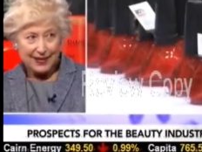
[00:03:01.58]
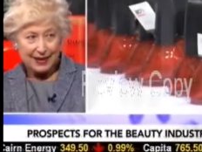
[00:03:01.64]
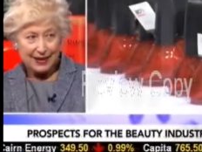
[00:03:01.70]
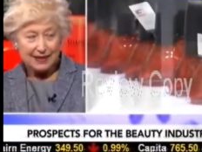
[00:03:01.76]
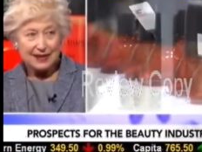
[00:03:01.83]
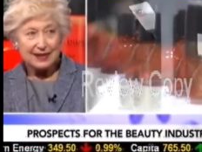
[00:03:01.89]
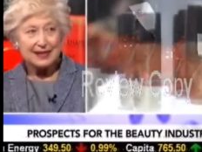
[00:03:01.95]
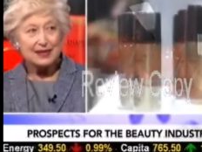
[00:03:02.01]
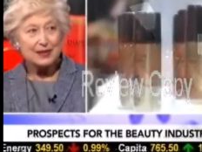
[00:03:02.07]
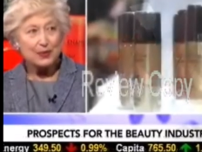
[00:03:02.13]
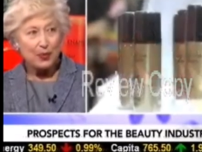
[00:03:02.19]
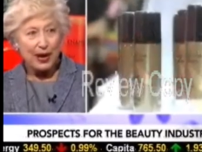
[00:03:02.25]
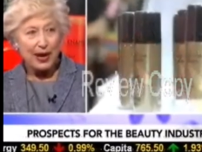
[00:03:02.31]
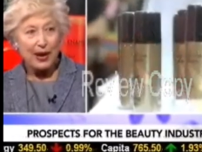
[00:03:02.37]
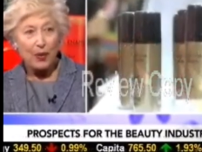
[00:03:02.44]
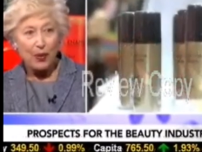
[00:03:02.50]
Mm. This is
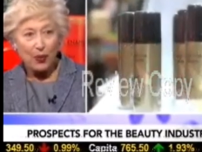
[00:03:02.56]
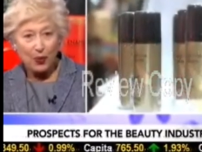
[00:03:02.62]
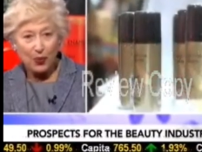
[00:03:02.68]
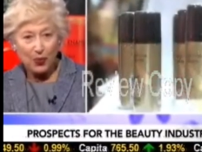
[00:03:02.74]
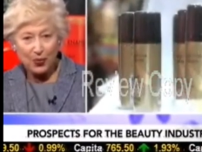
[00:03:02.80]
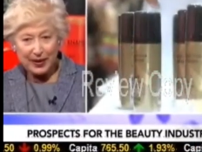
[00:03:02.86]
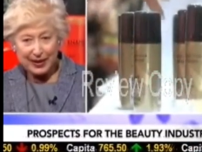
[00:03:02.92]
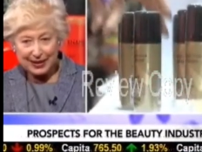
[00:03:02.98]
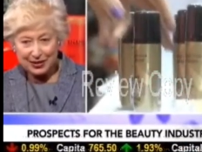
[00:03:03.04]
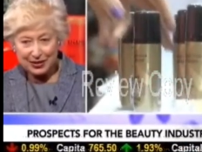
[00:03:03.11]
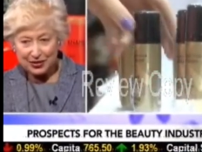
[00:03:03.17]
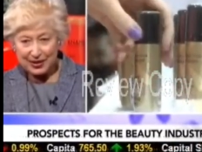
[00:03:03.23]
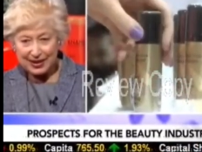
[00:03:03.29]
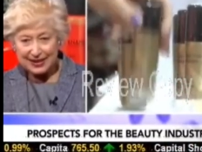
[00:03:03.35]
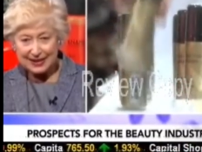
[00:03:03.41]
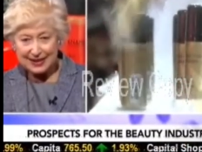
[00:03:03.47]
where all the
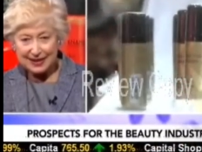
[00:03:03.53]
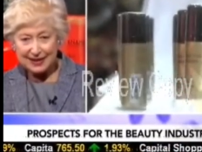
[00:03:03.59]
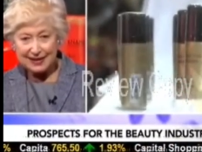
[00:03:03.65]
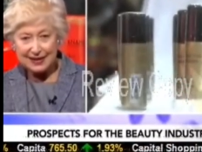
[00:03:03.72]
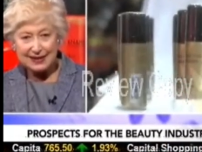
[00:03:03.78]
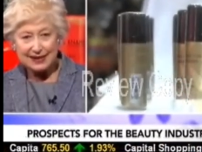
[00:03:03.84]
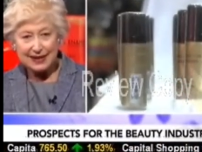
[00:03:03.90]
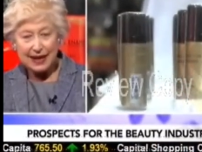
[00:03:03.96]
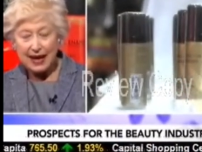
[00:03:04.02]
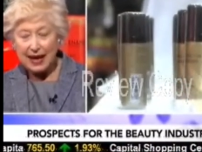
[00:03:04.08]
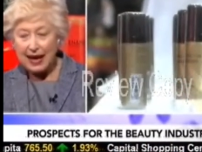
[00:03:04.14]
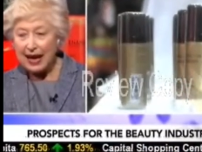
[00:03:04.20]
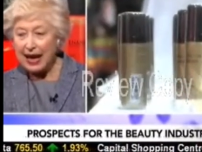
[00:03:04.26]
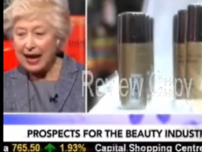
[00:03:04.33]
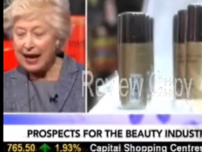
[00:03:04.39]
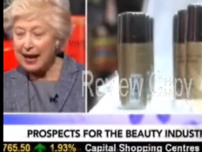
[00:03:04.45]
interest is.
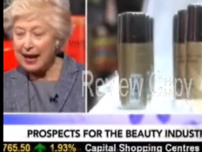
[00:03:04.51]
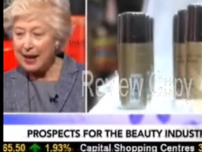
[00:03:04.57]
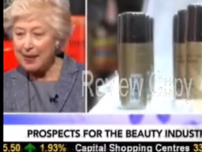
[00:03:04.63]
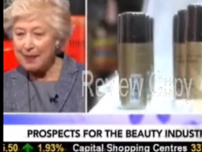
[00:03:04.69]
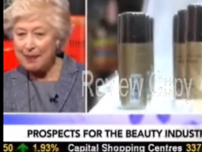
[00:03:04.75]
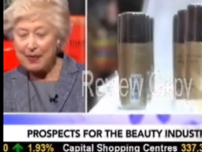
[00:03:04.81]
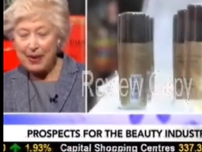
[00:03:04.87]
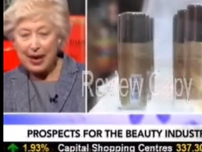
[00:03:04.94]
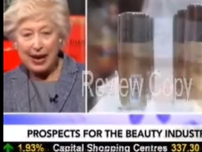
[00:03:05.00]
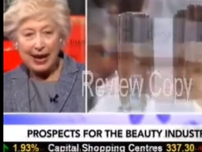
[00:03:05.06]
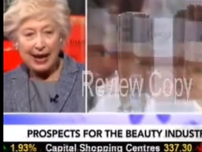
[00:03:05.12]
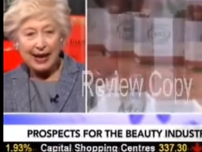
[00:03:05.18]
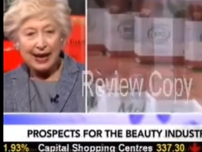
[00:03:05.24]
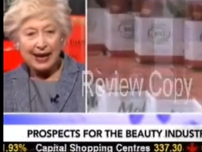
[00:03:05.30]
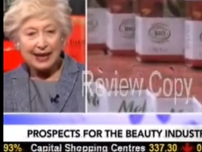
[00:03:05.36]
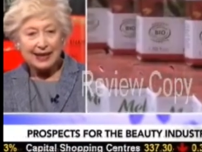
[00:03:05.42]
Um,
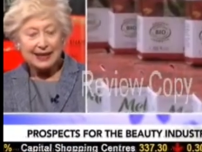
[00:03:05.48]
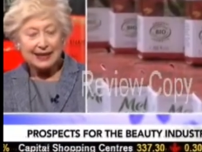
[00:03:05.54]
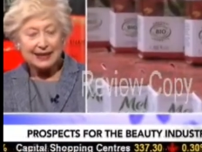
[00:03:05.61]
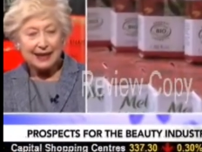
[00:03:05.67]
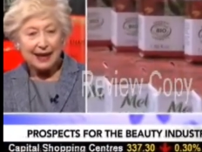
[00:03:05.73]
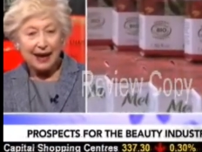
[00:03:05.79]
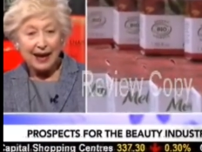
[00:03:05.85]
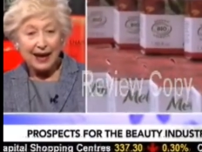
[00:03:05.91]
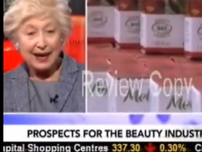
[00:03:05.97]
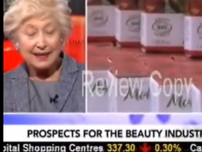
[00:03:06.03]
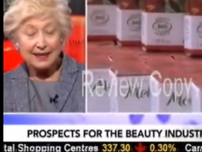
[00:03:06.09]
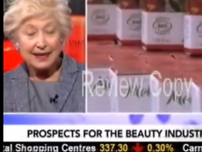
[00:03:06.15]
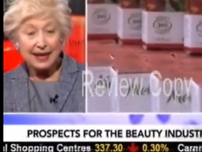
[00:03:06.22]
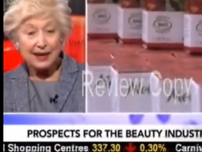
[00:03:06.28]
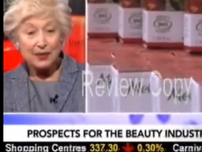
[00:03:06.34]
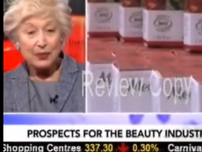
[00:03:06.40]
and I
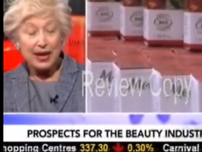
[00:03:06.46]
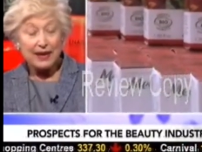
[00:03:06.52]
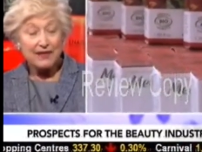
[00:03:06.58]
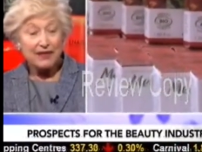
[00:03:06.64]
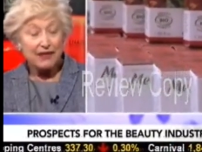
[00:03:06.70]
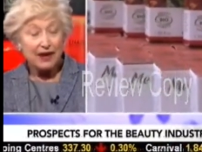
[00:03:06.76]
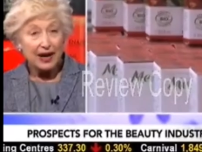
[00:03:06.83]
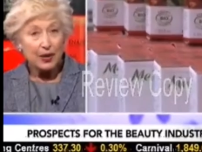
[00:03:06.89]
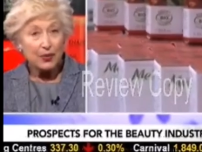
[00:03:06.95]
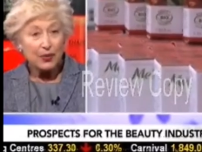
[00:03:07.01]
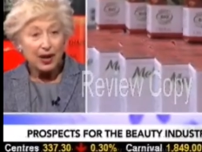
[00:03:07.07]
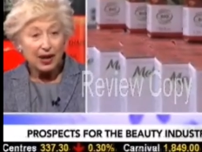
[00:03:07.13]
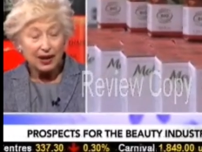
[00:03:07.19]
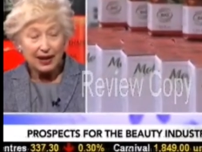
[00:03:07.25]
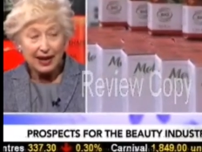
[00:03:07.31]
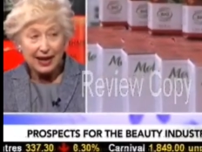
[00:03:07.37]
think we have a very
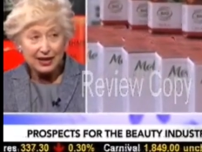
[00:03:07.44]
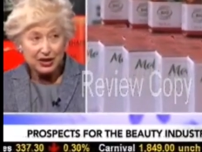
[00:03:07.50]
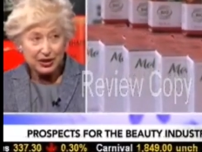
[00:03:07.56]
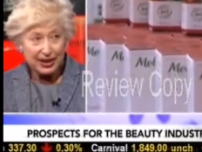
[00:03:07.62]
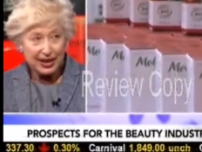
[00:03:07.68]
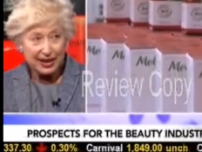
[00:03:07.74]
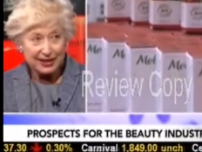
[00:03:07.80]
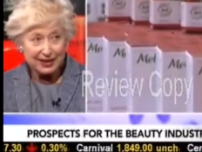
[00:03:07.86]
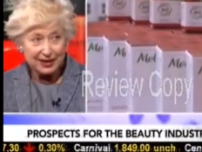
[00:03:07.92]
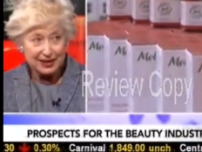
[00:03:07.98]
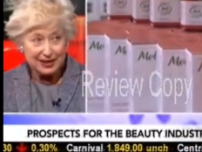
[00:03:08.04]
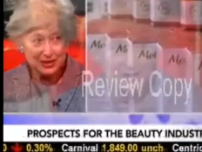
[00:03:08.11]
well educated